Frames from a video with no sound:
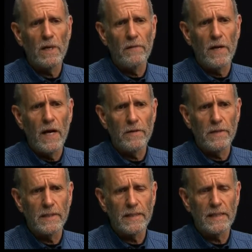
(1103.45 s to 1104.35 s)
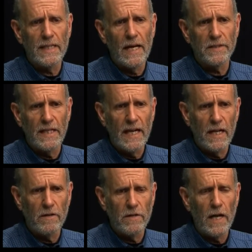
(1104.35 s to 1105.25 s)
of the
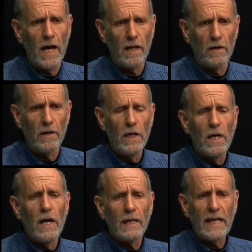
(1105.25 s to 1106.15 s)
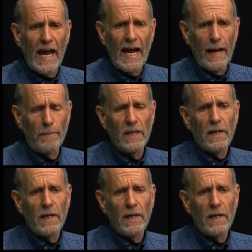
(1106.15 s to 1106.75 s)
$106,800 cap,